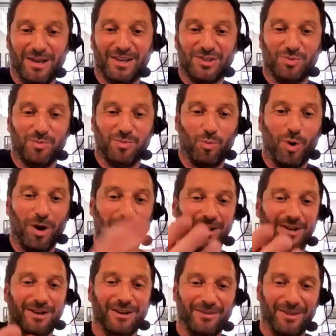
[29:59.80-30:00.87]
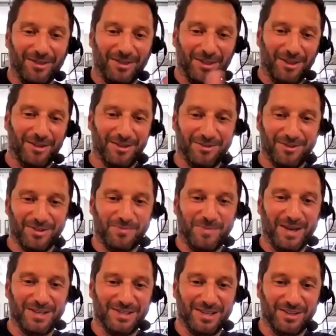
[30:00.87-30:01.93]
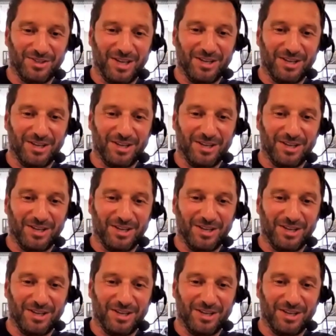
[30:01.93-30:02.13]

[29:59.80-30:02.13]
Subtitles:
wonder than the space in the centre